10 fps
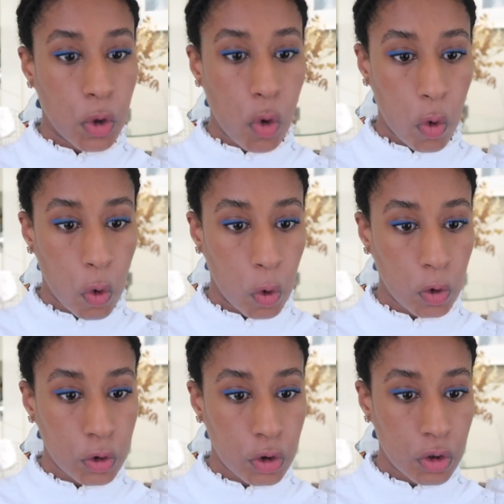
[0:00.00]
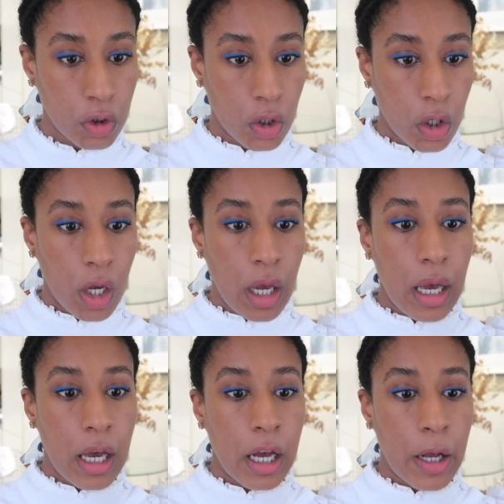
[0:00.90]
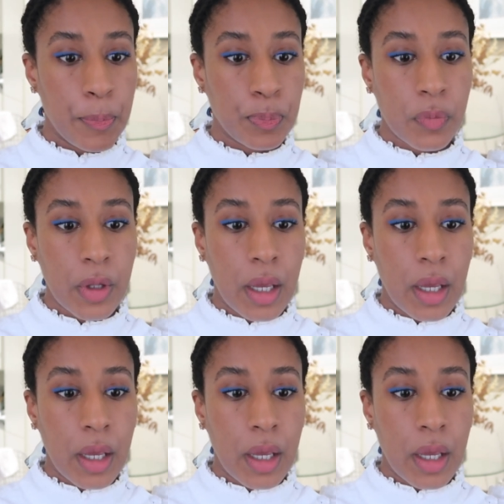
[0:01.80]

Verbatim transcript: gold. Um,